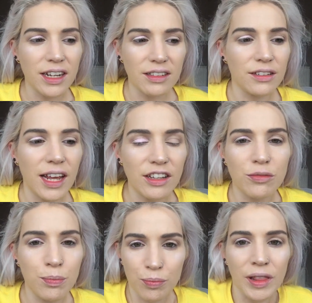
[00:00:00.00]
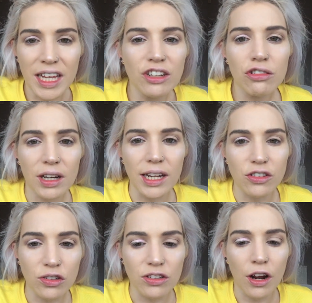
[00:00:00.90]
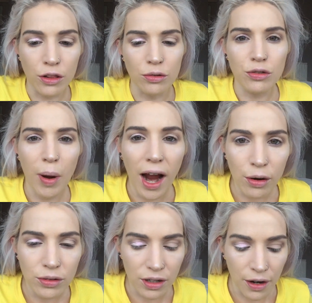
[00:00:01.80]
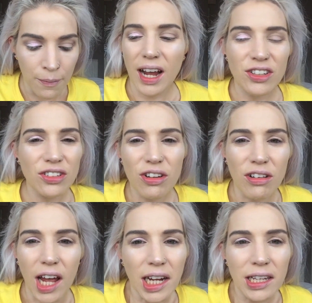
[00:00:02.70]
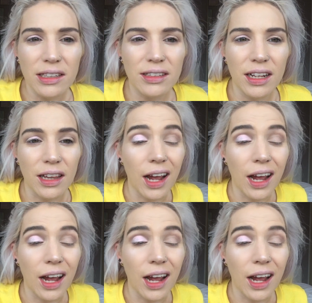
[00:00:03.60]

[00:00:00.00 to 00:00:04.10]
it's literally just a loose powder. I just don't like it still.